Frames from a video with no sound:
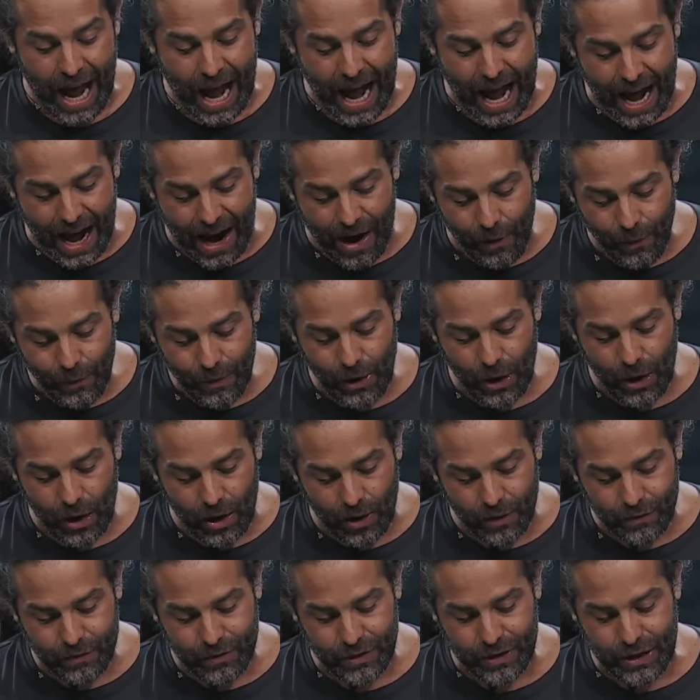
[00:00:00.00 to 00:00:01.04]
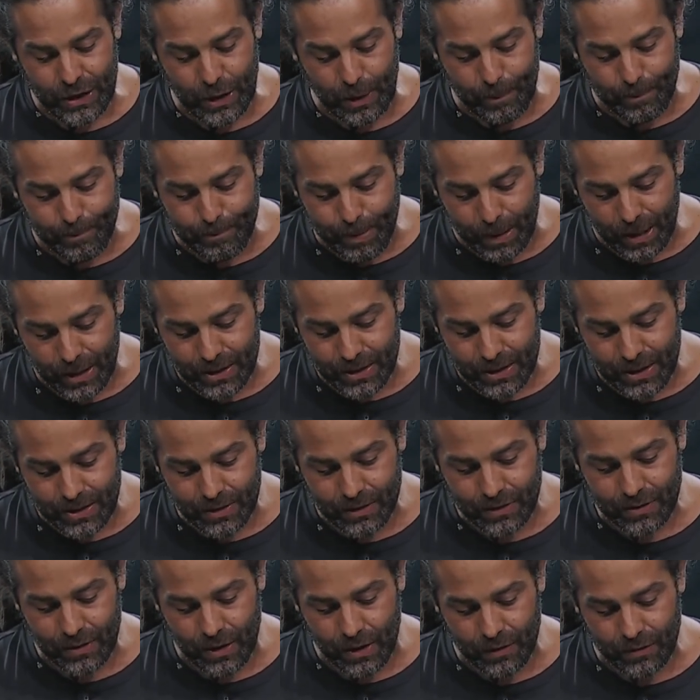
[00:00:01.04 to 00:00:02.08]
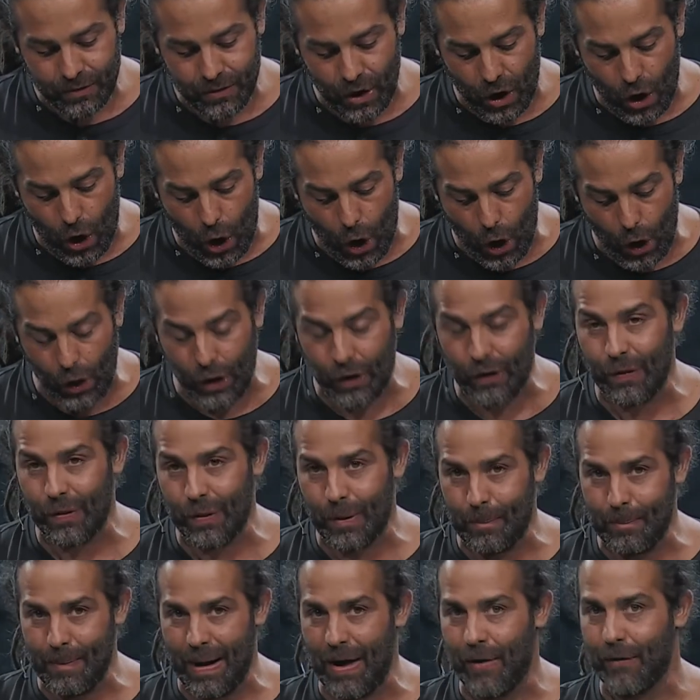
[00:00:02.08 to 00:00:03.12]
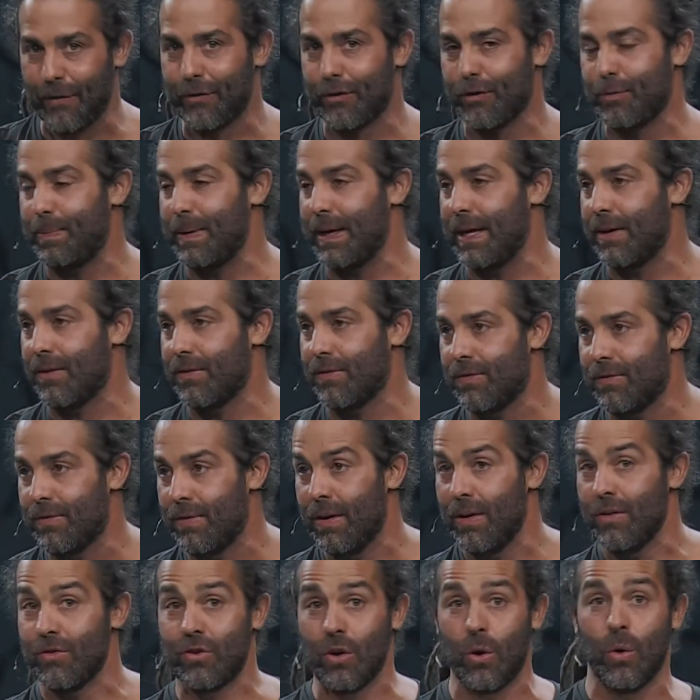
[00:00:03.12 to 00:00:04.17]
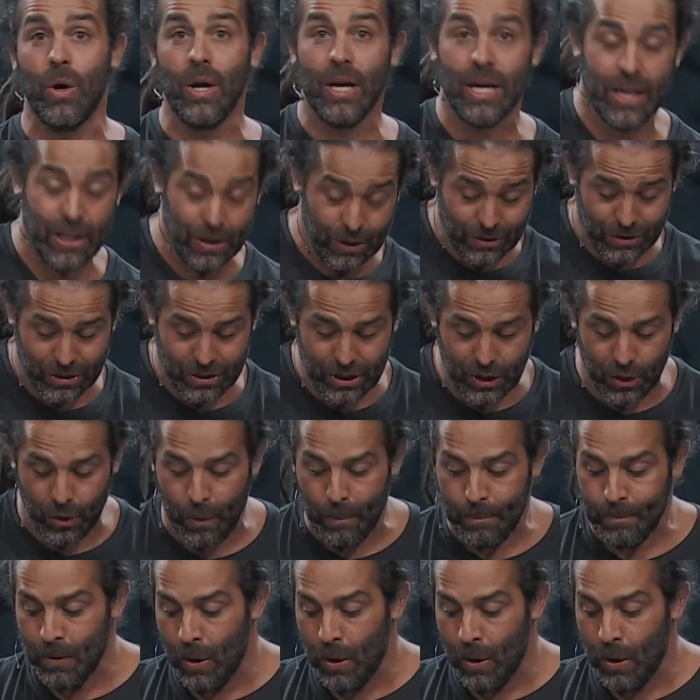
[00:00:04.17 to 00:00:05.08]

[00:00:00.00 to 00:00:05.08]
out of the abundance of the heart, the mouth speaks. So here's the deal